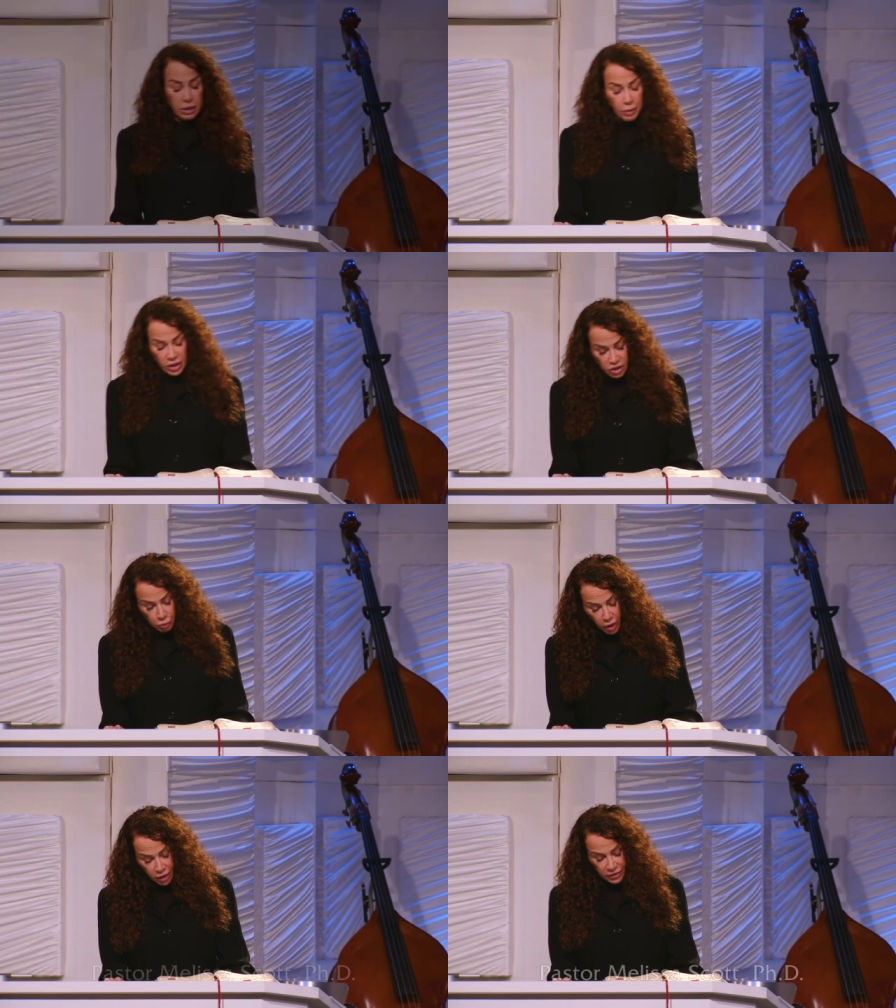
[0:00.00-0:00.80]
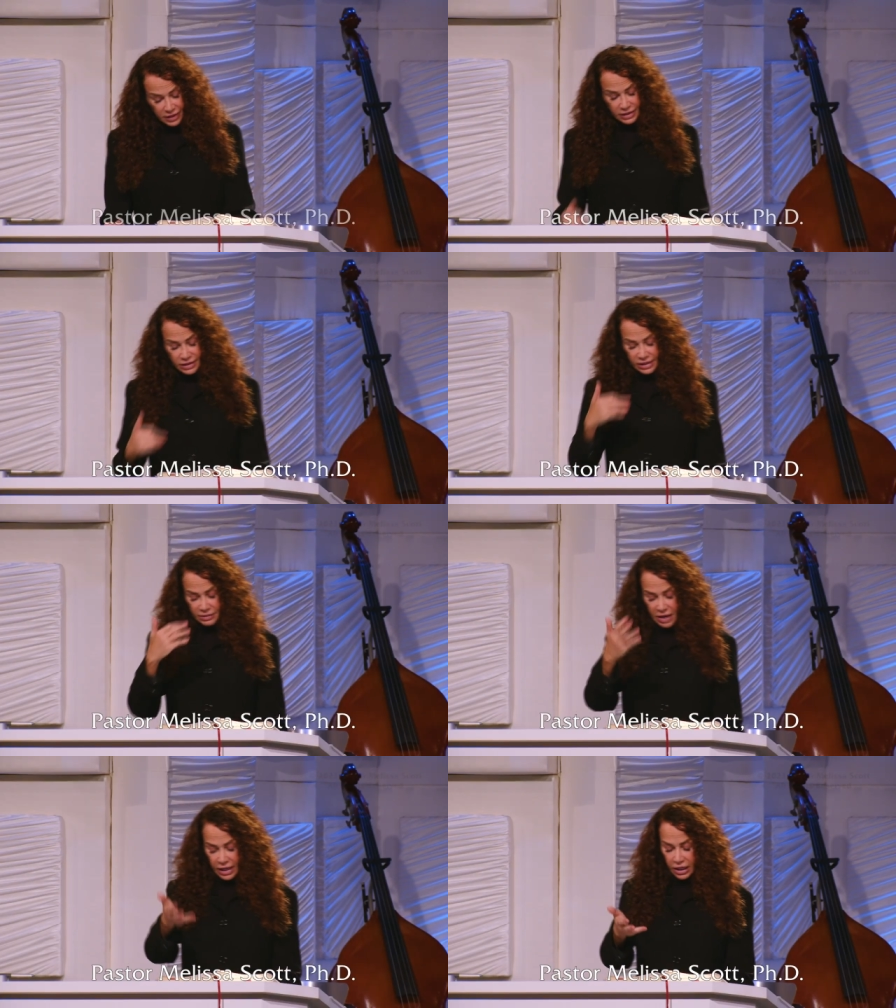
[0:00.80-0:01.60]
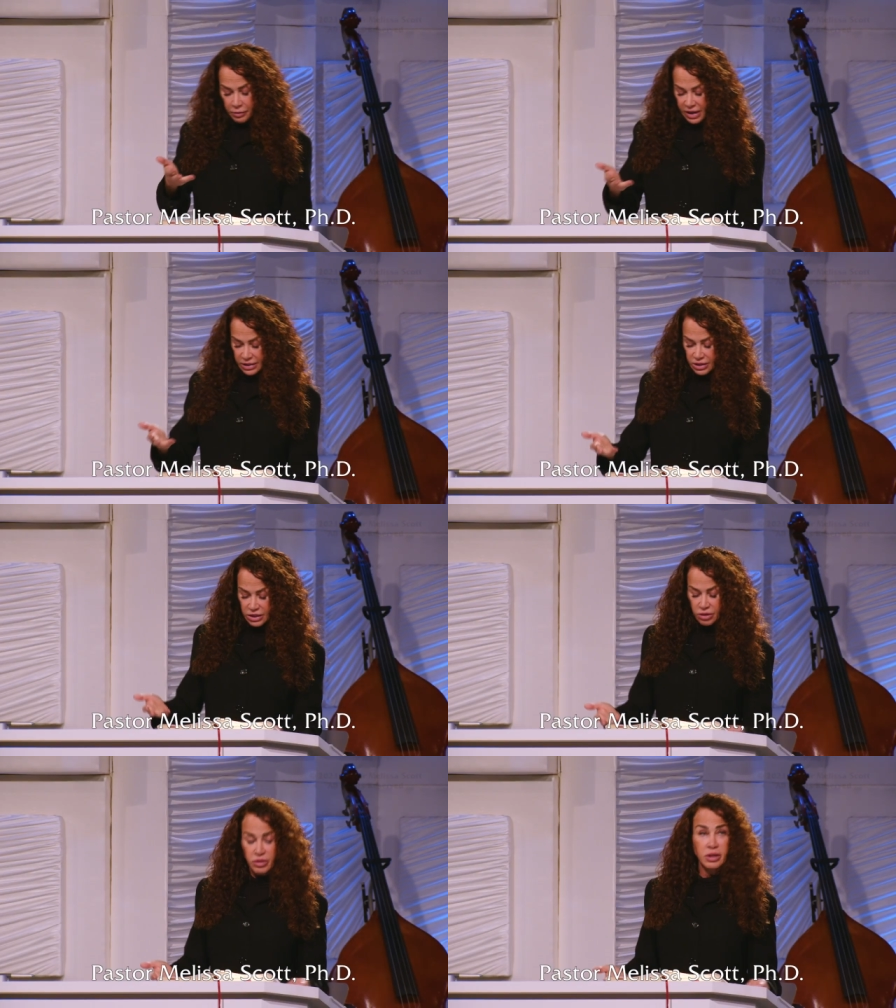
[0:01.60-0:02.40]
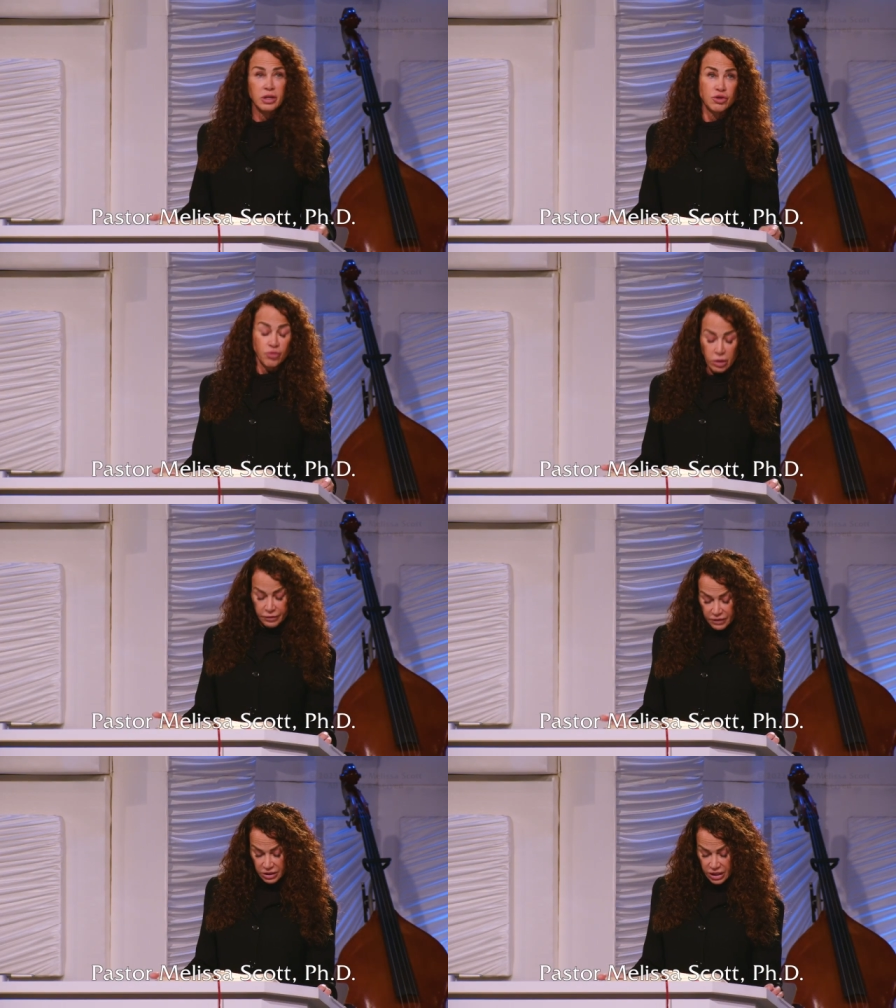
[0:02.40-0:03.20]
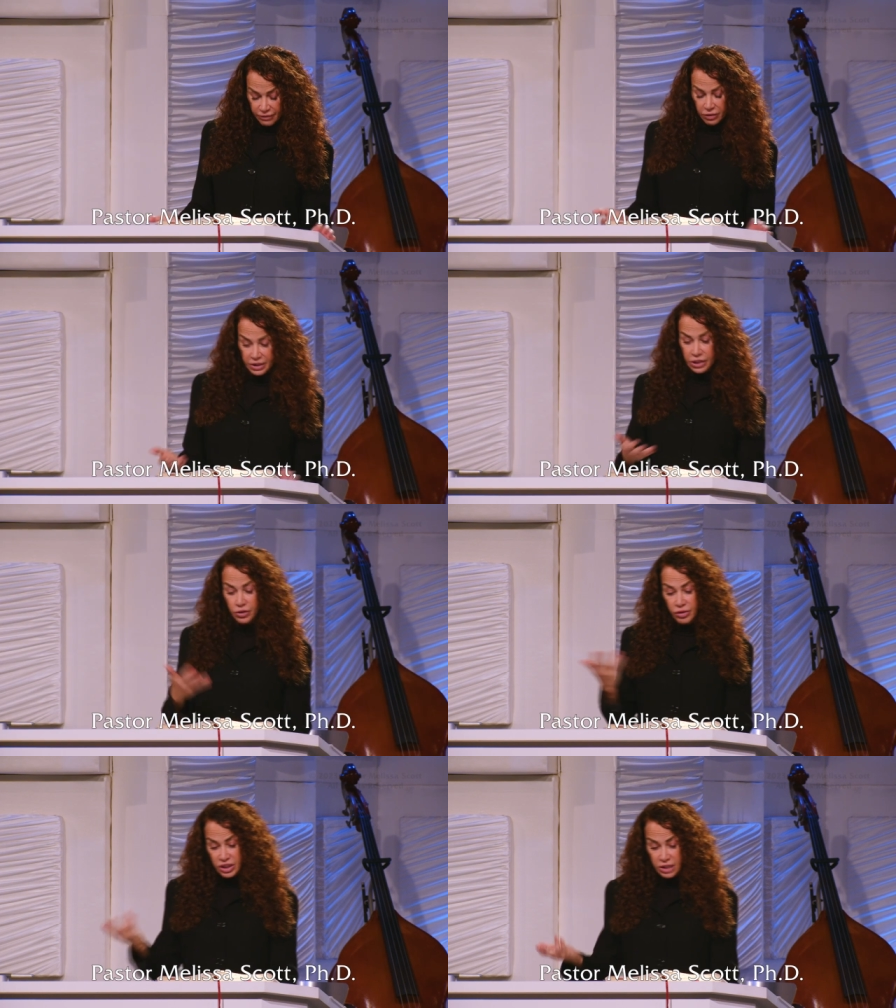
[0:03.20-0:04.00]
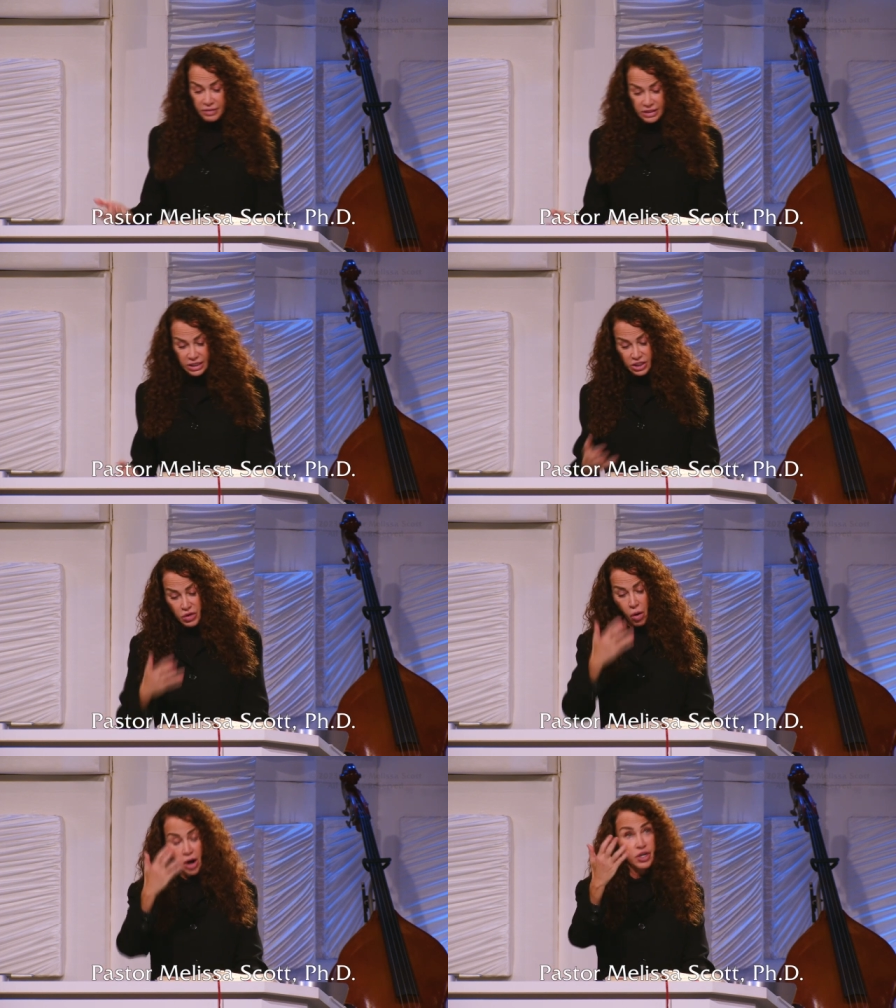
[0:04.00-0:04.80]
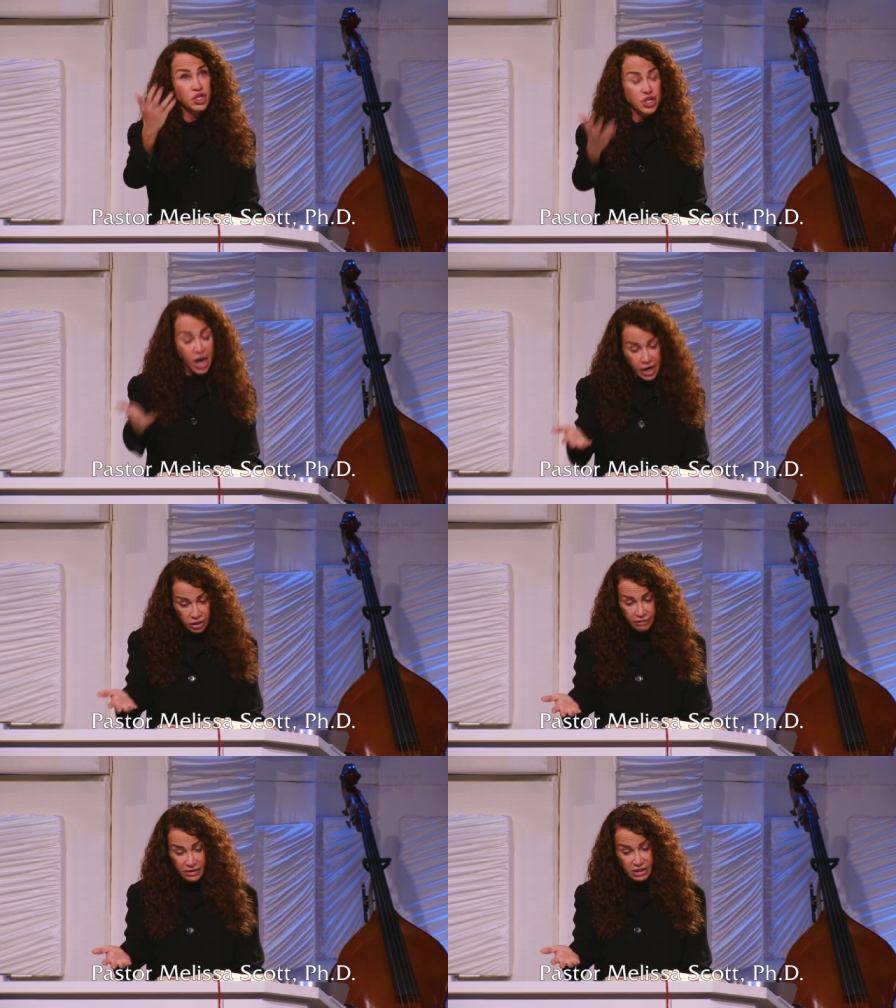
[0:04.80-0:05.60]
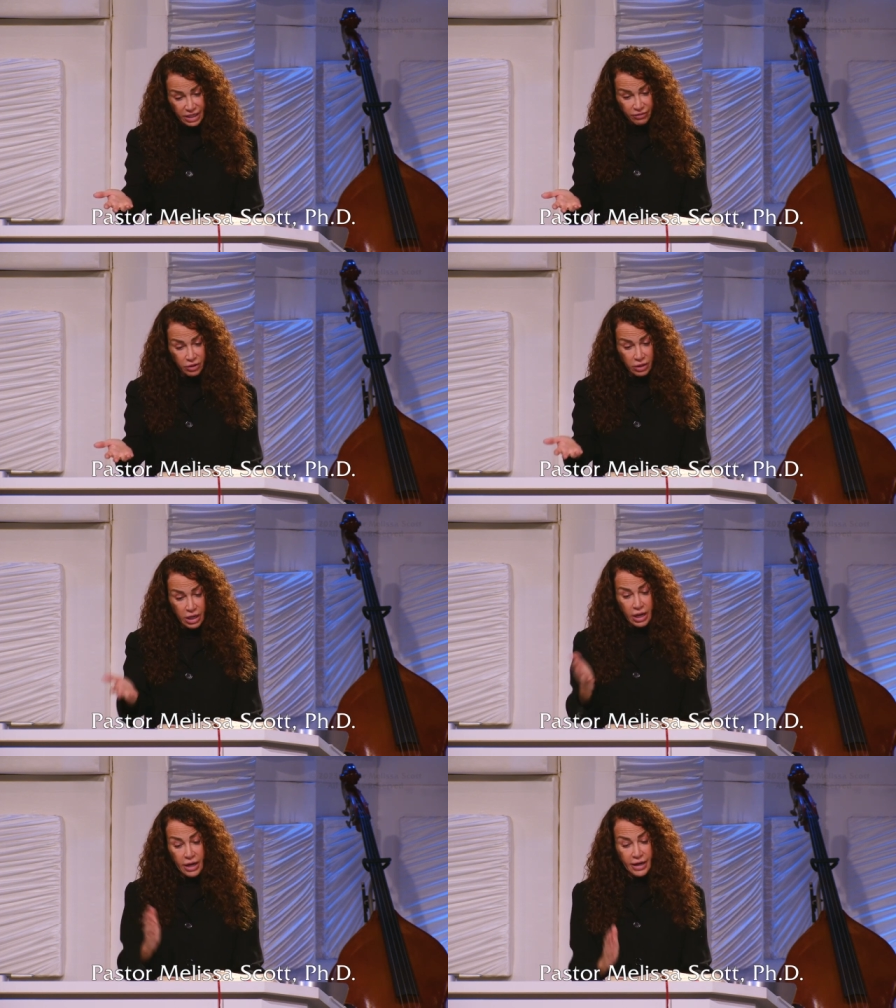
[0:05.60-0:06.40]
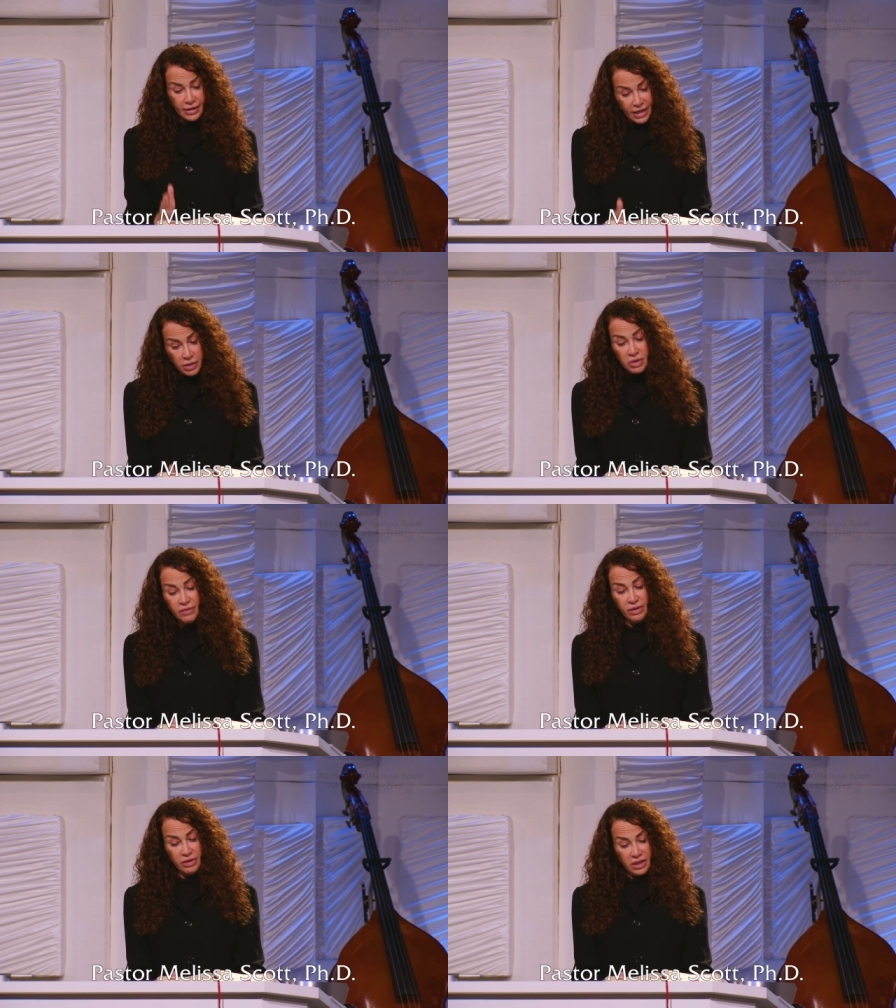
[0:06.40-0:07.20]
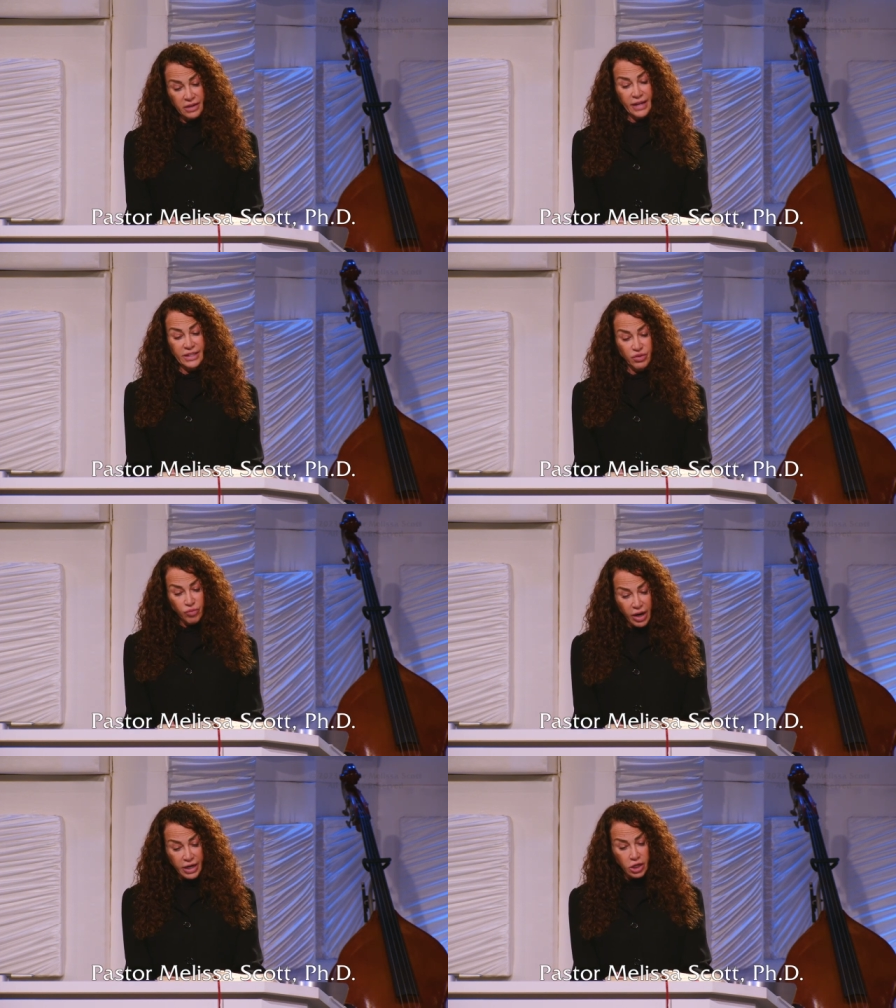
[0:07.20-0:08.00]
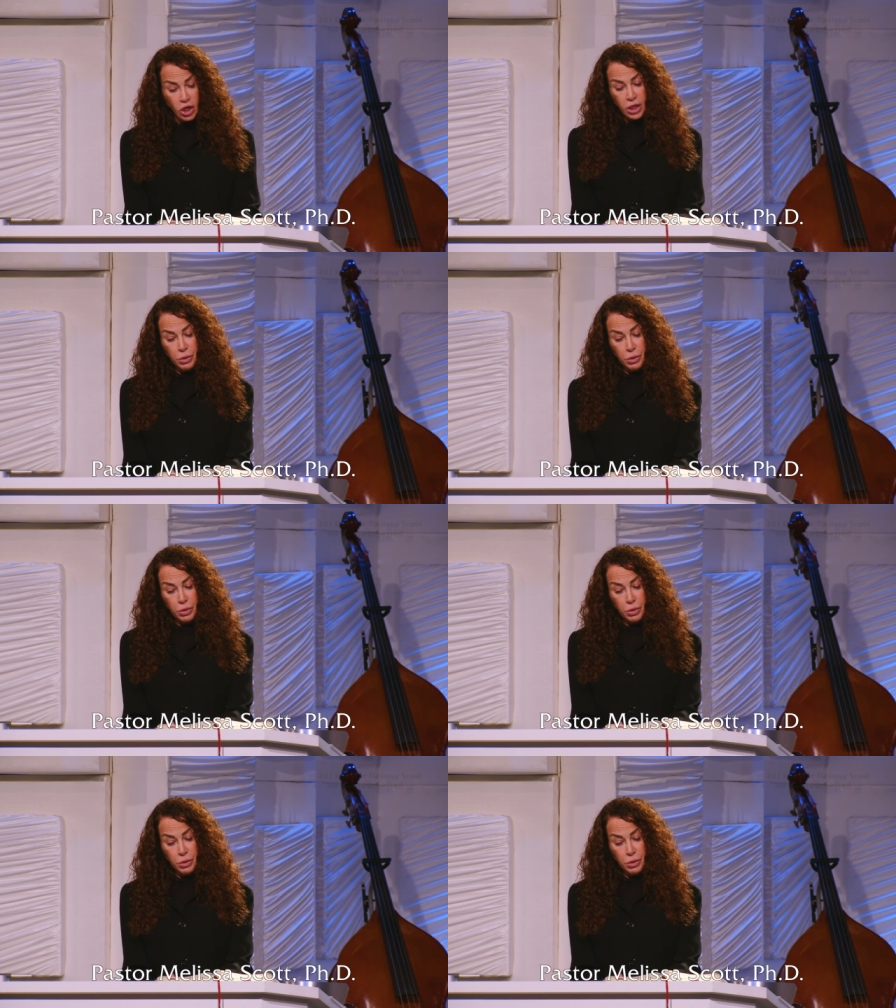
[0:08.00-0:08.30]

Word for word: Apostle Paul thinks this man Elymas is under the control of the devil, and he turns to him and says, You are a child of the devil, an enemy of everything that's right.